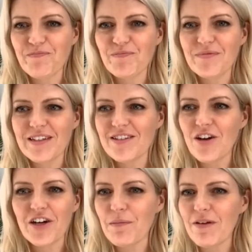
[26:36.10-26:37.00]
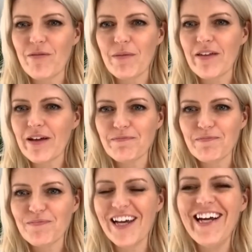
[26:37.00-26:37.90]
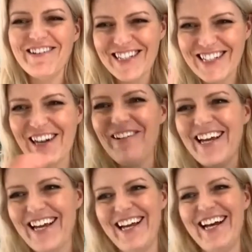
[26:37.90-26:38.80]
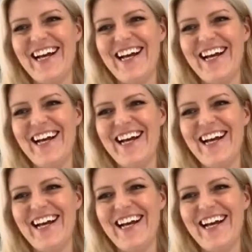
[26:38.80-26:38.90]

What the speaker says: it's not going to be for me then. Just joking.